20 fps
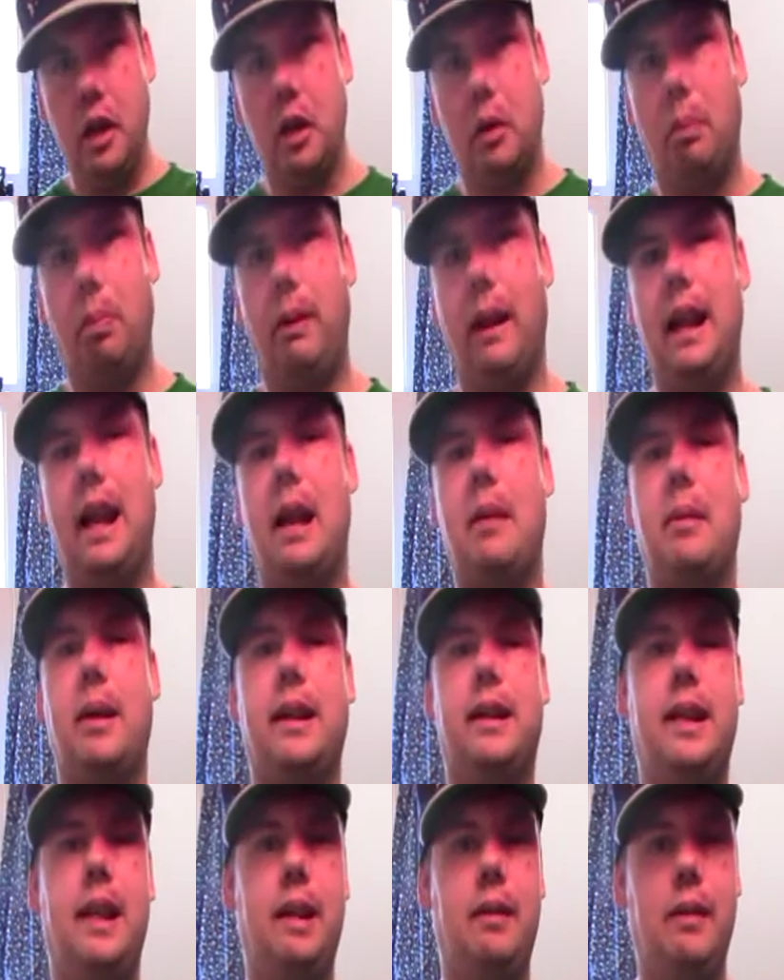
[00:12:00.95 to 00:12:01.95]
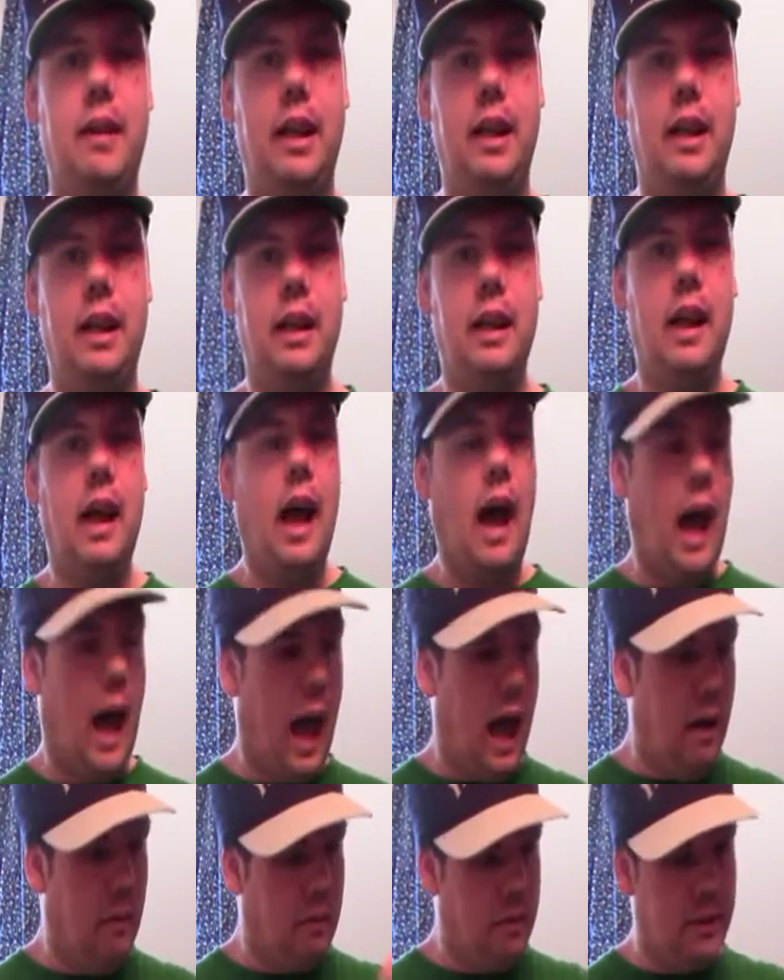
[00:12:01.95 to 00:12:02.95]
playing on my TV.
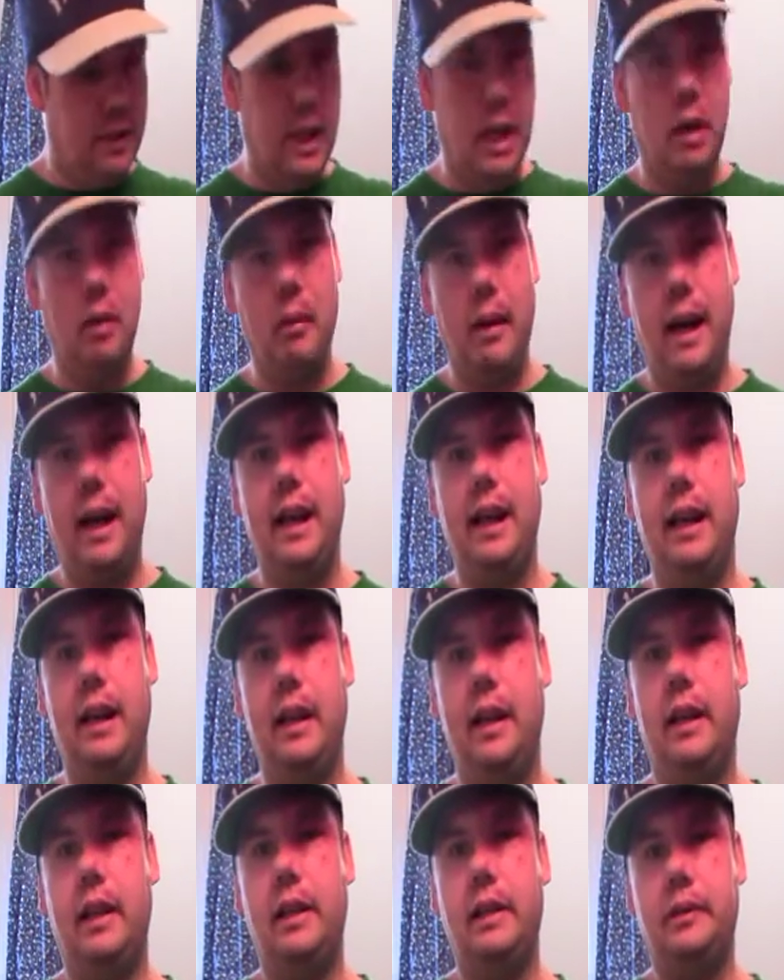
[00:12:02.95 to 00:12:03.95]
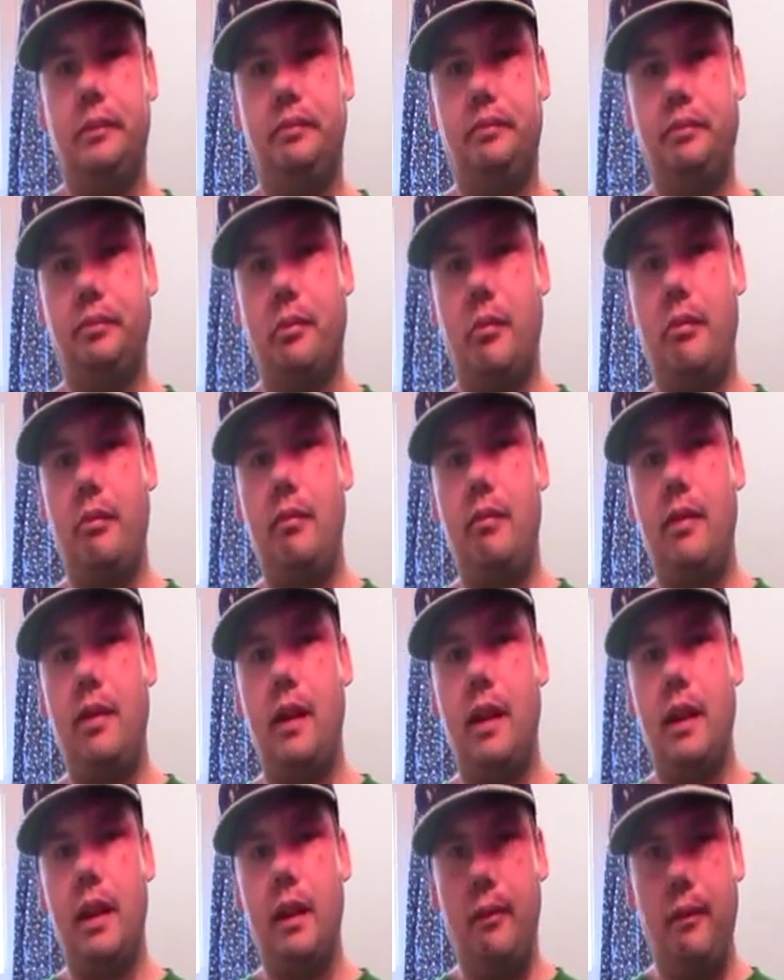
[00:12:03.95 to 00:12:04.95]
I was narrating
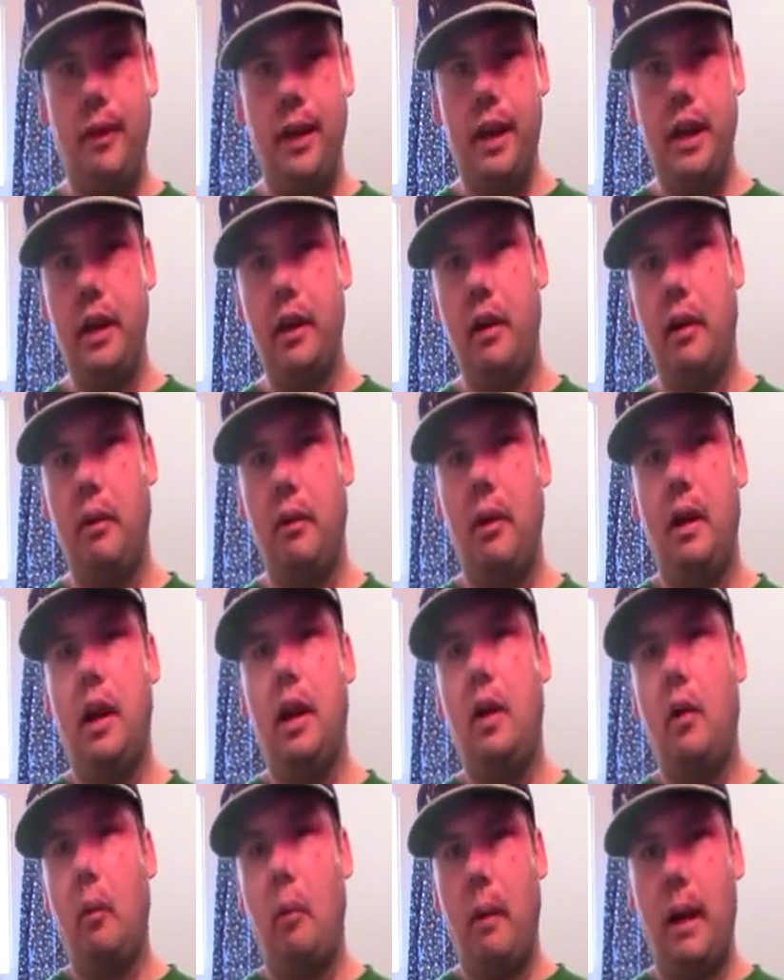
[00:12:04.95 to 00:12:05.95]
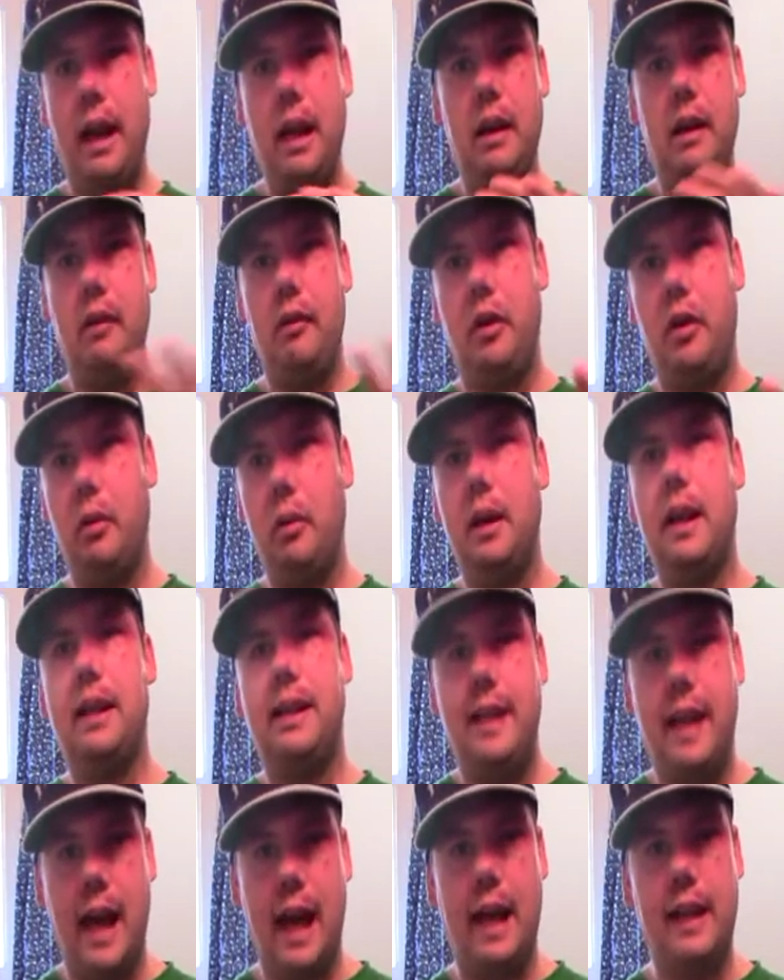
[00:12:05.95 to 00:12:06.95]
the video, doing a
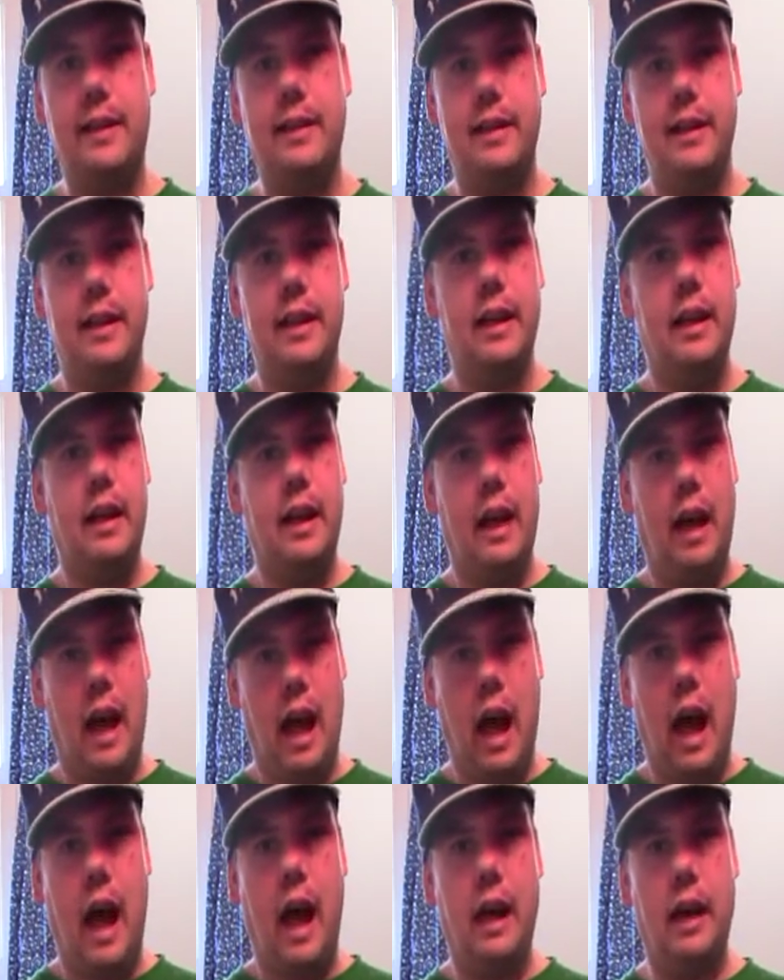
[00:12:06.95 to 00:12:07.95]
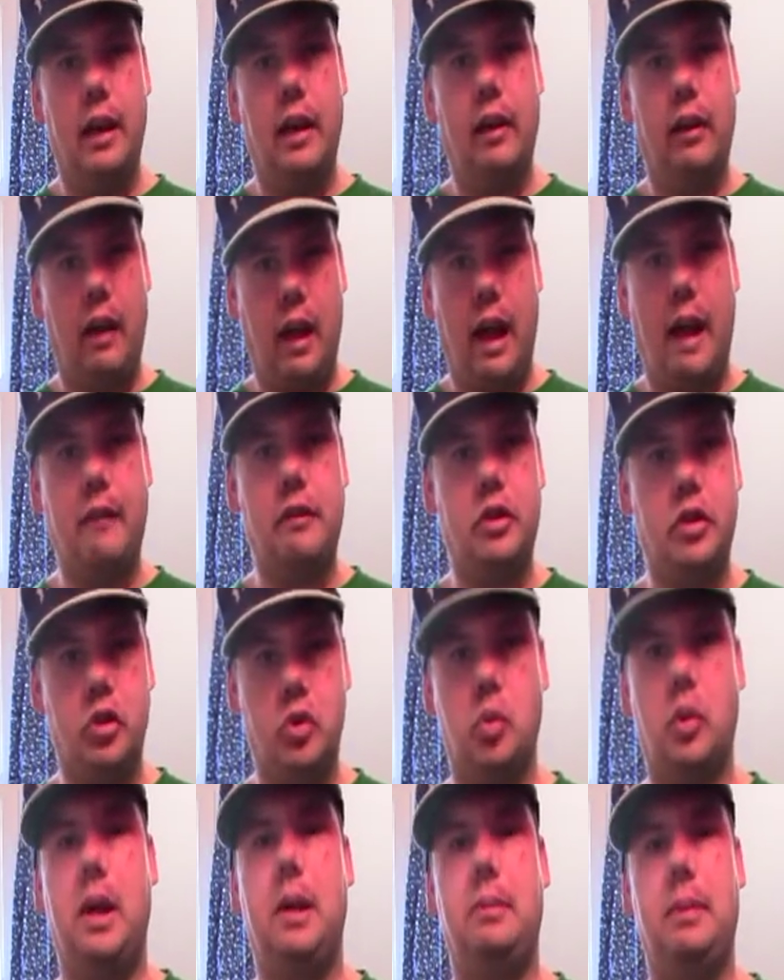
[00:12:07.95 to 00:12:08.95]
test on live
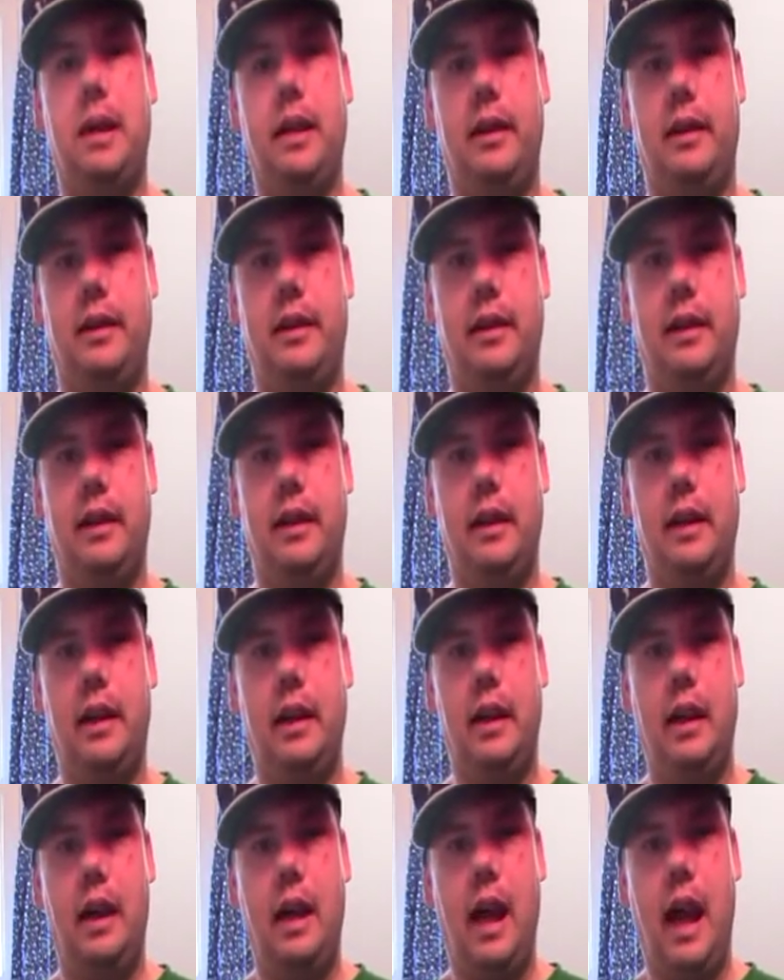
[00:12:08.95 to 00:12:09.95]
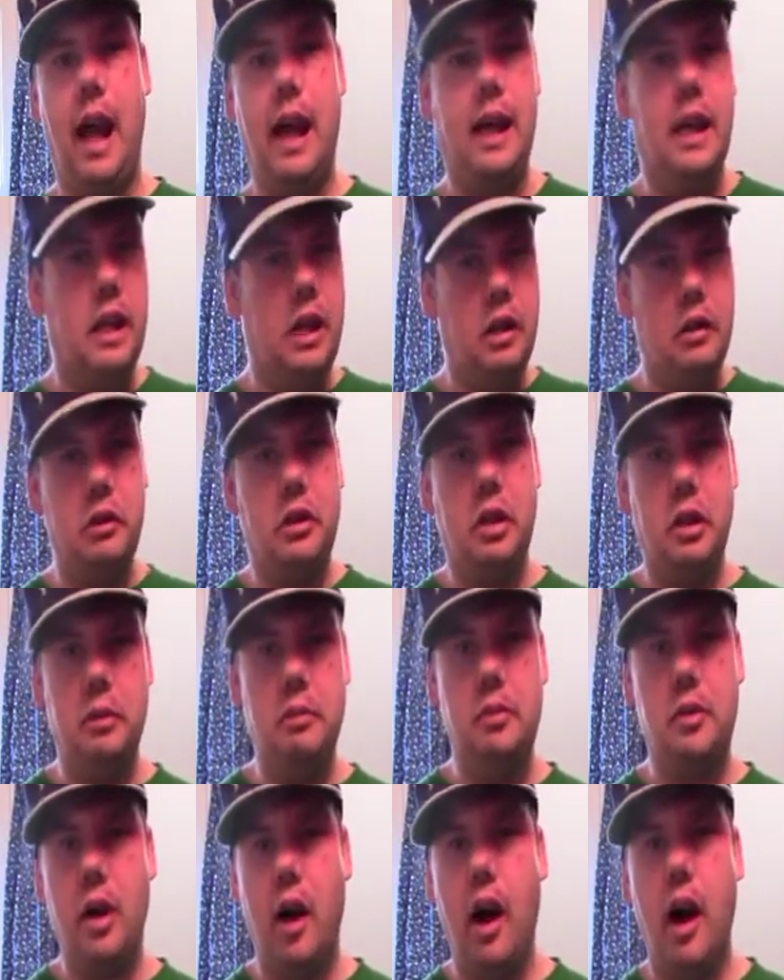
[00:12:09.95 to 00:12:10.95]
streaming, and the
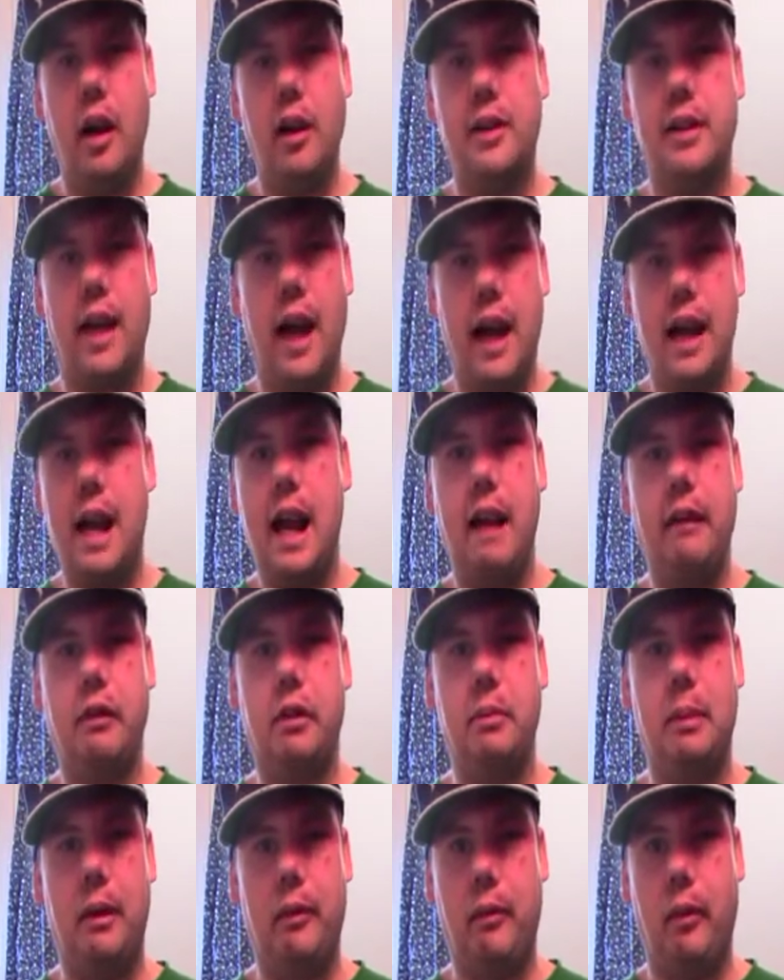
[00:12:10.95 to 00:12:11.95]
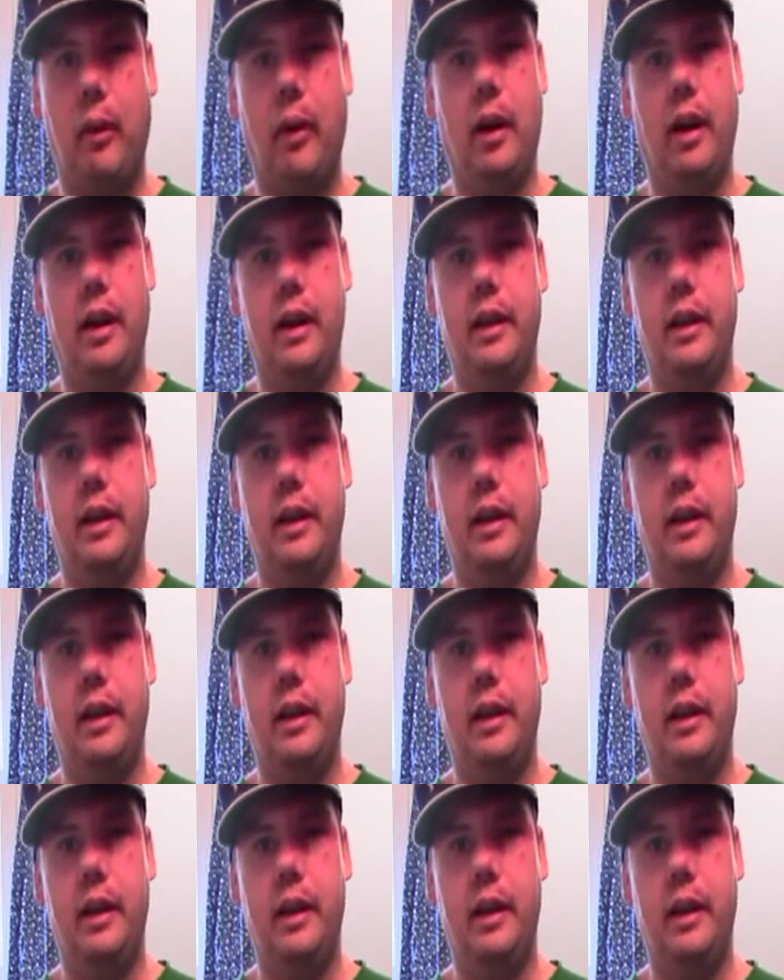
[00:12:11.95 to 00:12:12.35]
YouTube dogs got after me for it.